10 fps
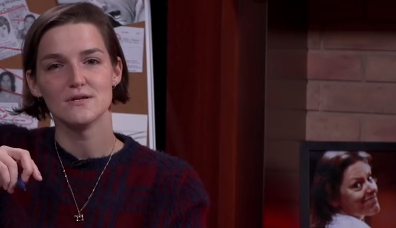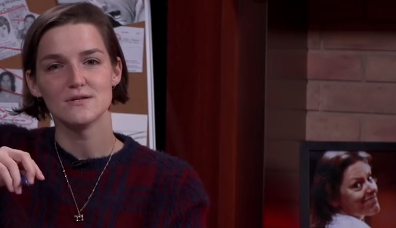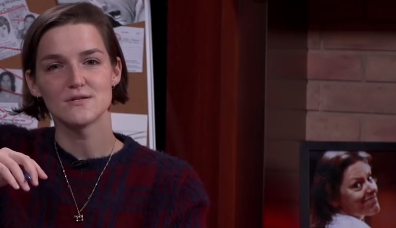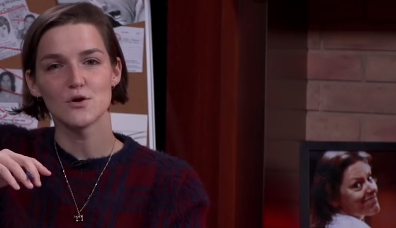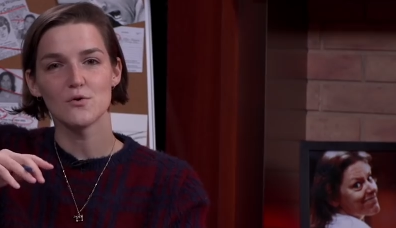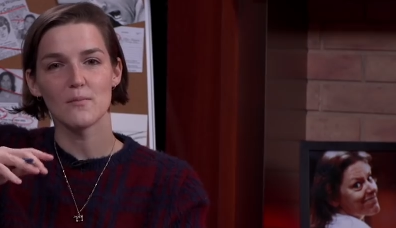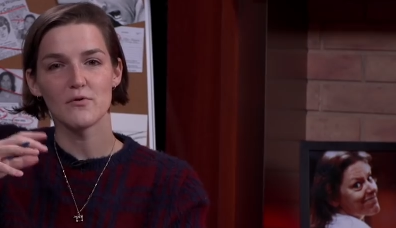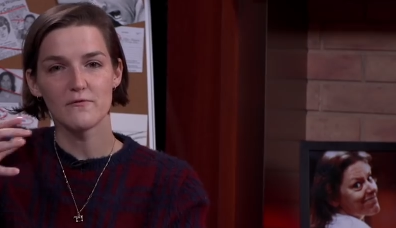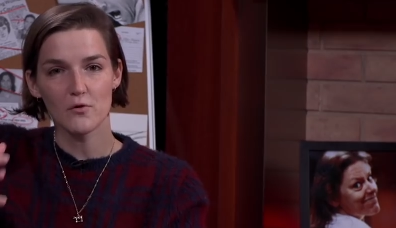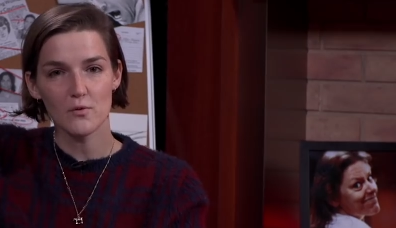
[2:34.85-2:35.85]
Speaker 1: So
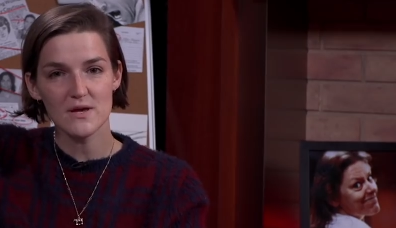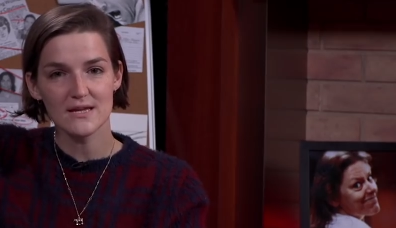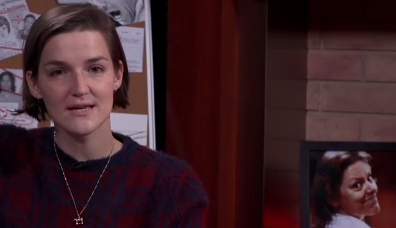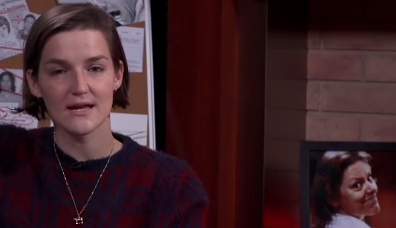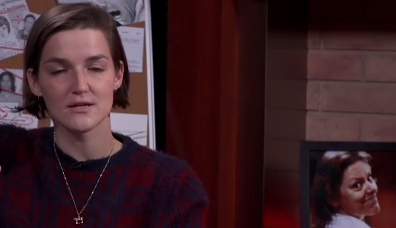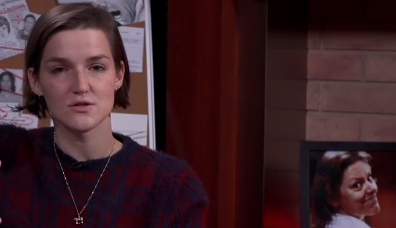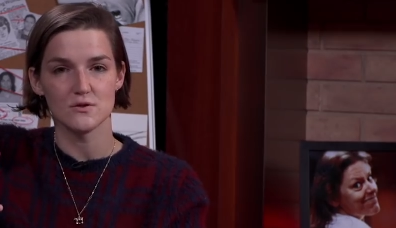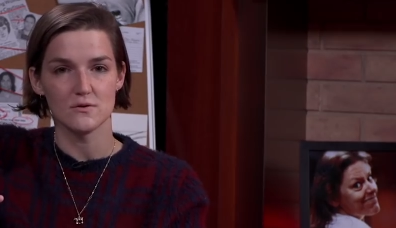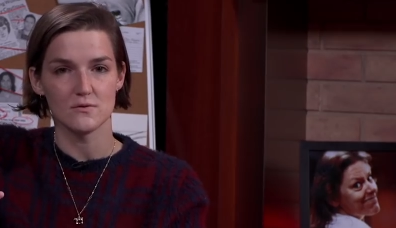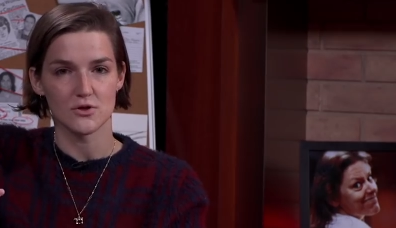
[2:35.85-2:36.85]
before we can get
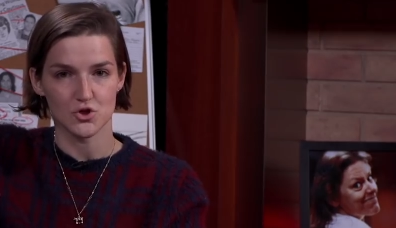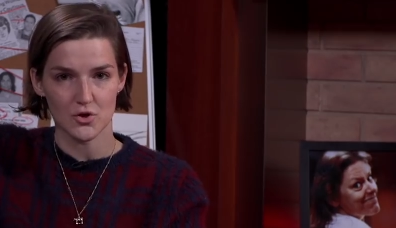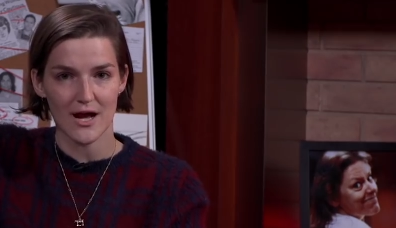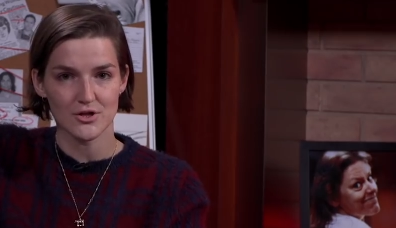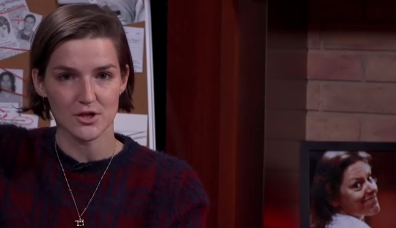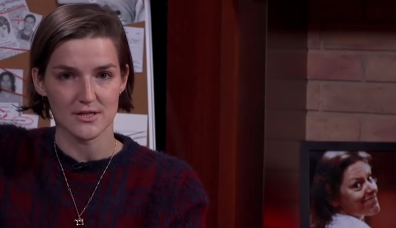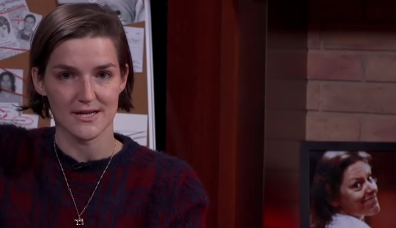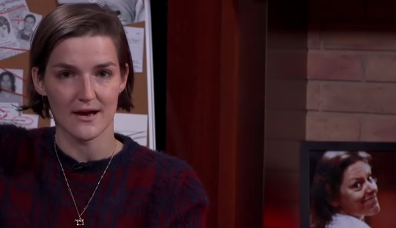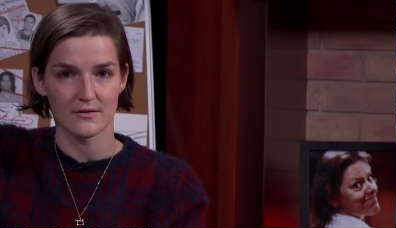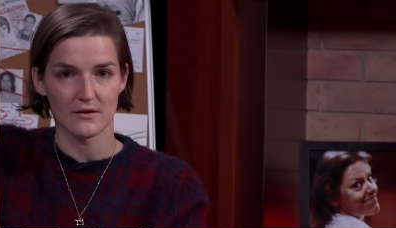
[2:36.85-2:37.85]
into the tragic
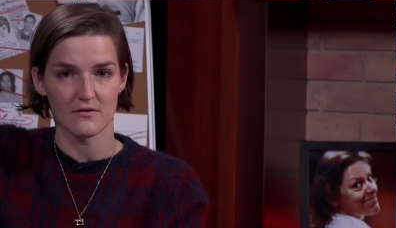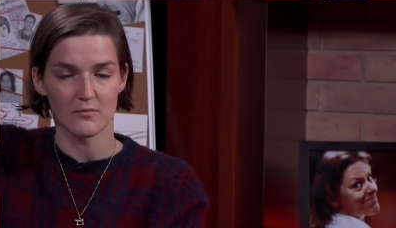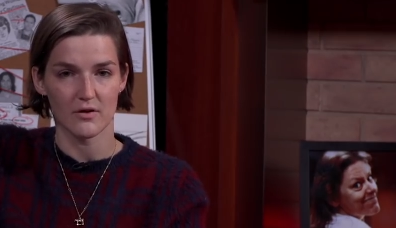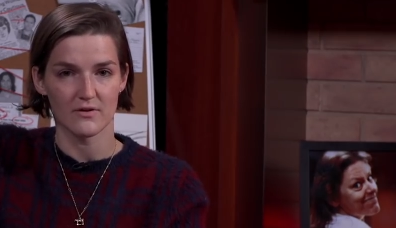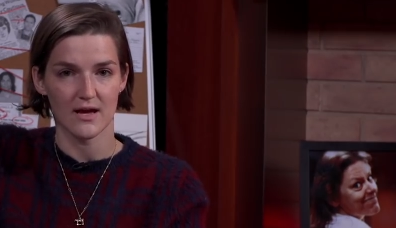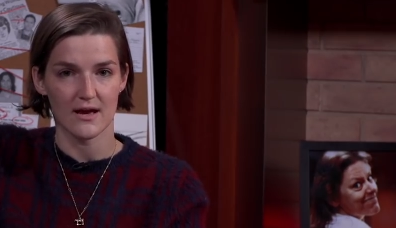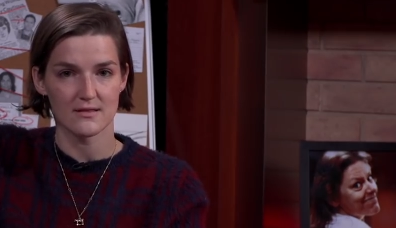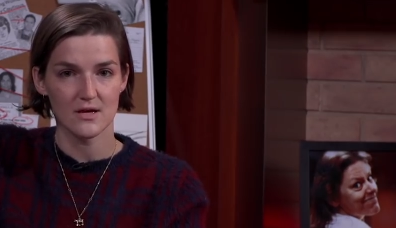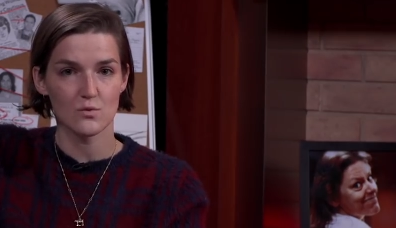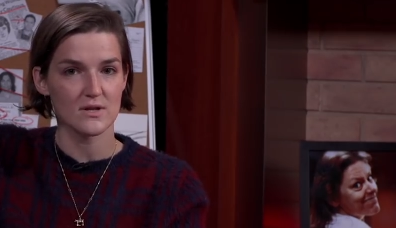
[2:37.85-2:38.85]
death of Marvin Gaye, I
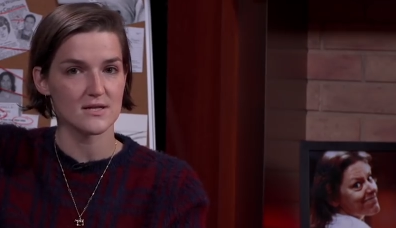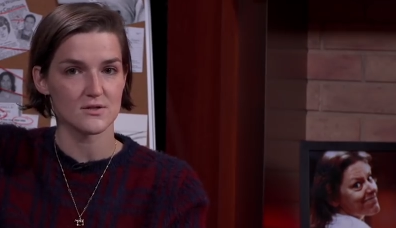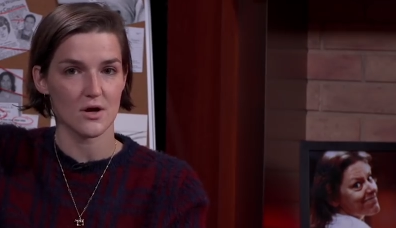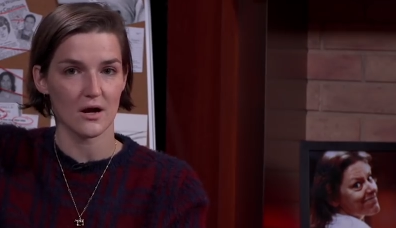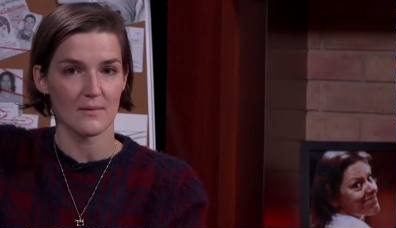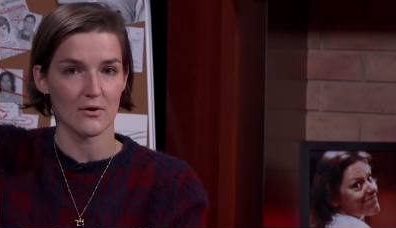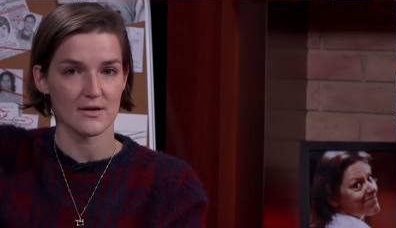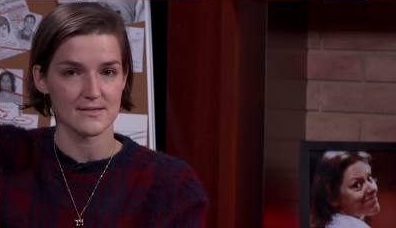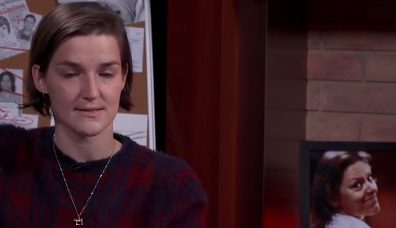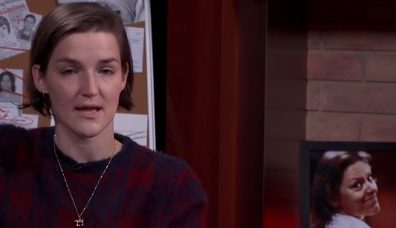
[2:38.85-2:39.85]
think we need to talk
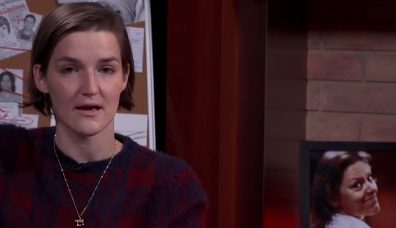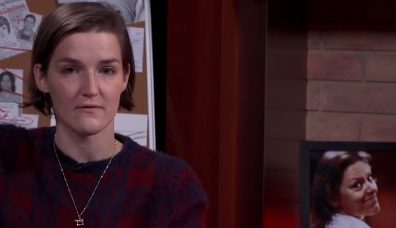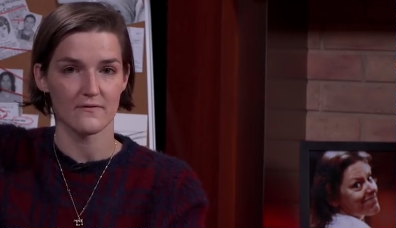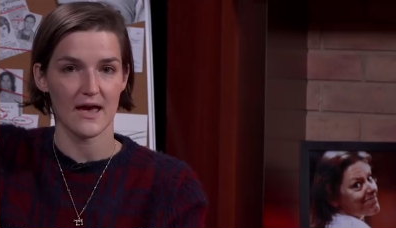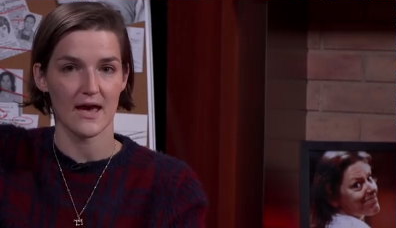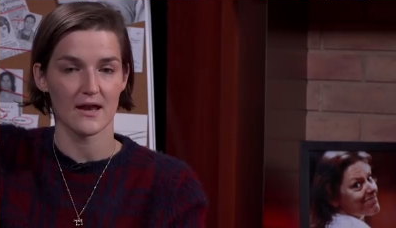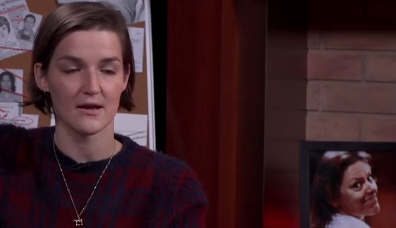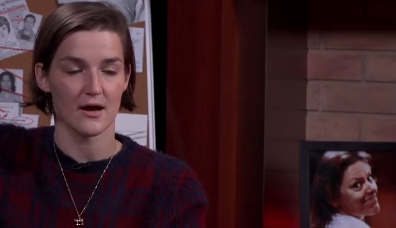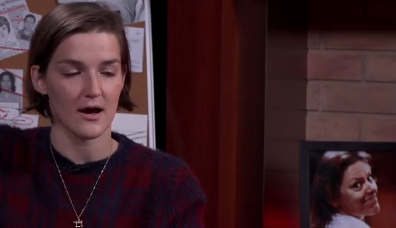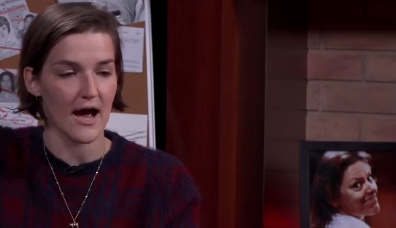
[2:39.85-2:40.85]
about his life.
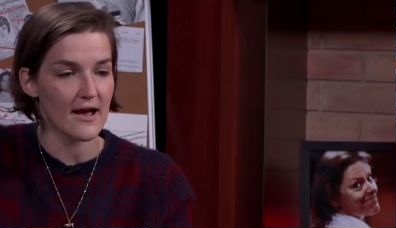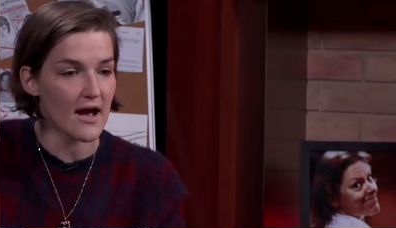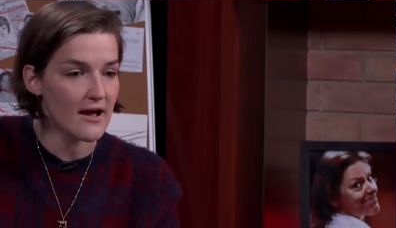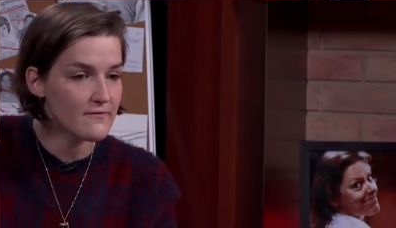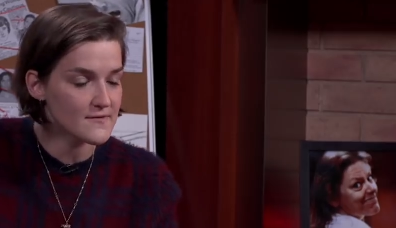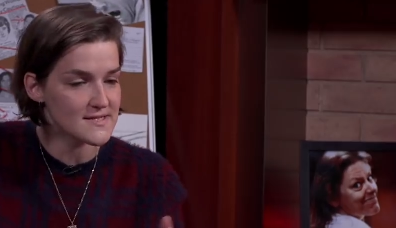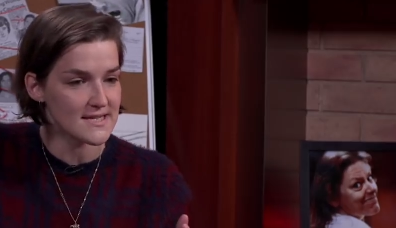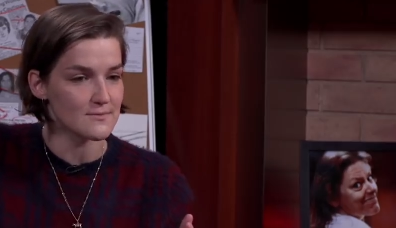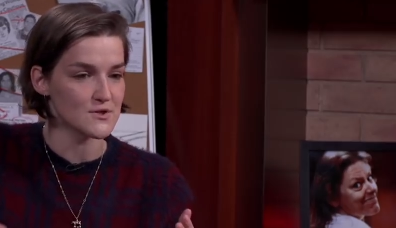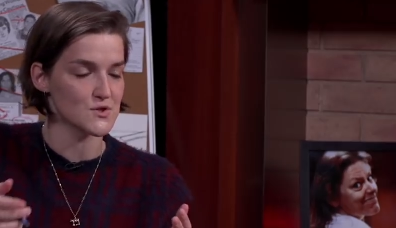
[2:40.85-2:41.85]
And uh, I, have
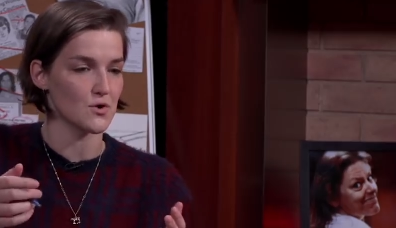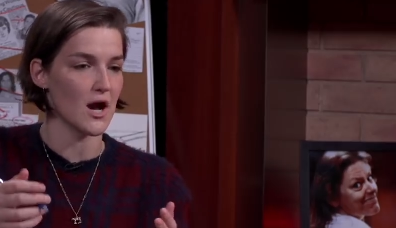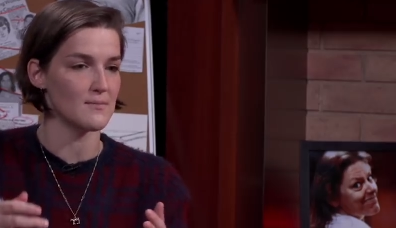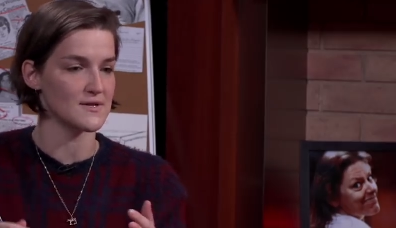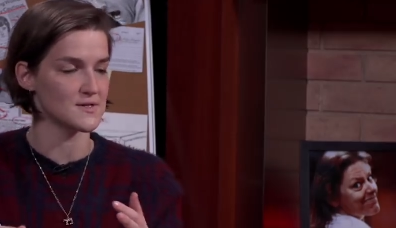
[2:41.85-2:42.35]
seen him described as